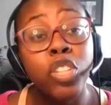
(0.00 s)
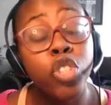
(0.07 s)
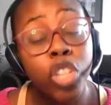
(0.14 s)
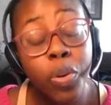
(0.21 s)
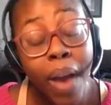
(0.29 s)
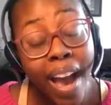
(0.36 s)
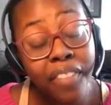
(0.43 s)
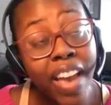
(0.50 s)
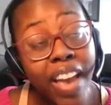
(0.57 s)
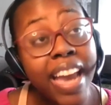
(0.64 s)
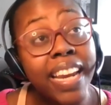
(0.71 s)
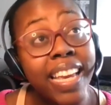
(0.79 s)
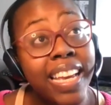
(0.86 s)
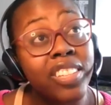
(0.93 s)
Do you
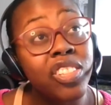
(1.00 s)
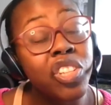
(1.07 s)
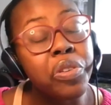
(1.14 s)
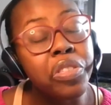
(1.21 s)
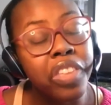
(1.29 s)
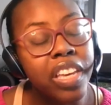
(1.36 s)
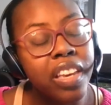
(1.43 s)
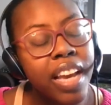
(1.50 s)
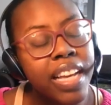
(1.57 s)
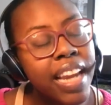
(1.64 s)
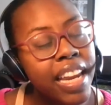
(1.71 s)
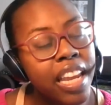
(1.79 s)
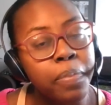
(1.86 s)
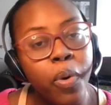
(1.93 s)
think at
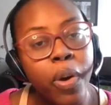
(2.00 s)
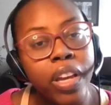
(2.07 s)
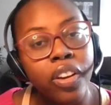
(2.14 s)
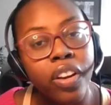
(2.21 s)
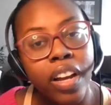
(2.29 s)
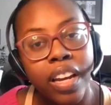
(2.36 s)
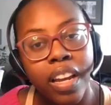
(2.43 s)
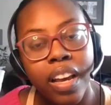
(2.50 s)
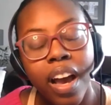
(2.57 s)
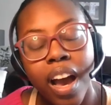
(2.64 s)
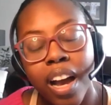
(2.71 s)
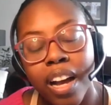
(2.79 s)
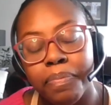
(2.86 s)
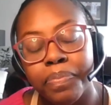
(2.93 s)
any point you're gonna
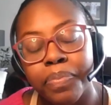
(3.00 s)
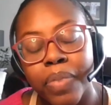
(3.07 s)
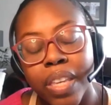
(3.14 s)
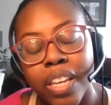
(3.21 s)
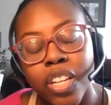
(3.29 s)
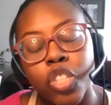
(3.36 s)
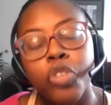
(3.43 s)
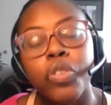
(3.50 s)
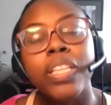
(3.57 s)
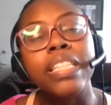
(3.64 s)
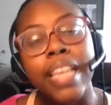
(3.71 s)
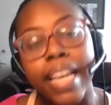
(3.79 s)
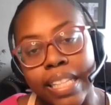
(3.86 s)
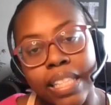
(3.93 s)
do the
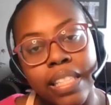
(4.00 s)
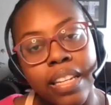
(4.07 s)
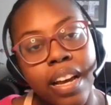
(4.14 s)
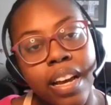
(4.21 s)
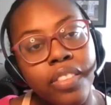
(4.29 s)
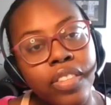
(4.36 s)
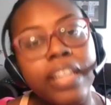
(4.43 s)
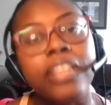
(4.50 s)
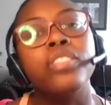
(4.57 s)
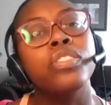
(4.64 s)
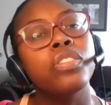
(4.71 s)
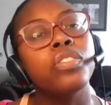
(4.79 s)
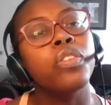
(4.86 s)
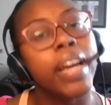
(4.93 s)
6th
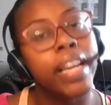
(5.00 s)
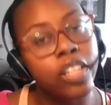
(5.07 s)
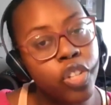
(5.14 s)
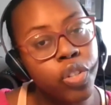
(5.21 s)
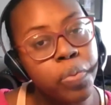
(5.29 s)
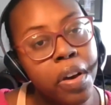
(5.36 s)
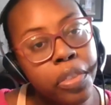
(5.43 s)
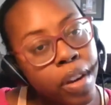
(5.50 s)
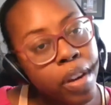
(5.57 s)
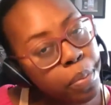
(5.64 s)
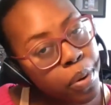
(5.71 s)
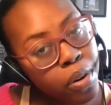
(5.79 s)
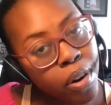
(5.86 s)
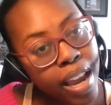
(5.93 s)
grade to 12th grade
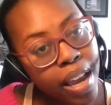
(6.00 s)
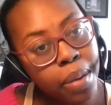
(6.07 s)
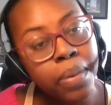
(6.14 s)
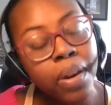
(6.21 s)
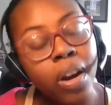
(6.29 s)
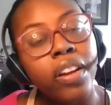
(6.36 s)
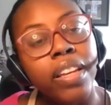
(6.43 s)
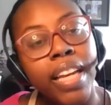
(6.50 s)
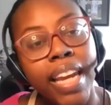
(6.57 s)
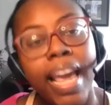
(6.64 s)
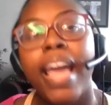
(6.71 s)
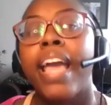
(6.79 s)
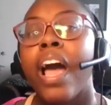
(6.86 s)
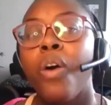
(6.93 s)
program, or are you going to
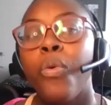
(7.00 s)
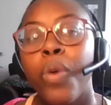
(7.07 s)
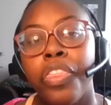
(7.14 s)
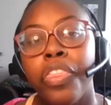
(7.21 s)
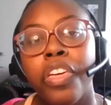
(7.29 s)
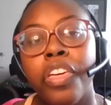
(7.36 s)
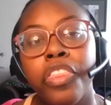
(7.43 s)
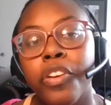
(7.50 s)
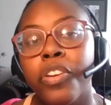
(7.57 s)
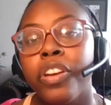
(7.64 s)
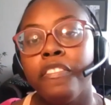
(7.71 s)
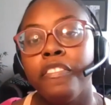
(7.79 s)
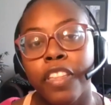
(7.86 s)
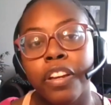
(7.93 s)
hang out with the 3rd
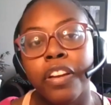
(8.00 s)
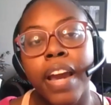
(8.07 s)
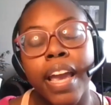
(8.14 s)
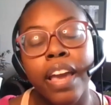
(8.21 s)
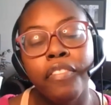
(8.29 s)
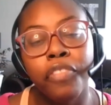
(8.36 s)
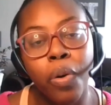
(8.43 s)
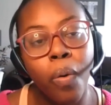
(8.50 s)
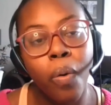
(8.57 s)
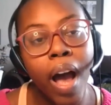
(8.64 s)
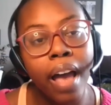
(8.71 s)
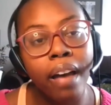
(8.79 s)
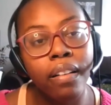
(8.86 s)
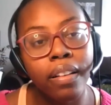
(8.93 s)
to 5th grade for a
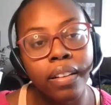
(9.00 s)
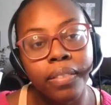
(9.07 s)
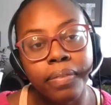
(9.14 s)
while?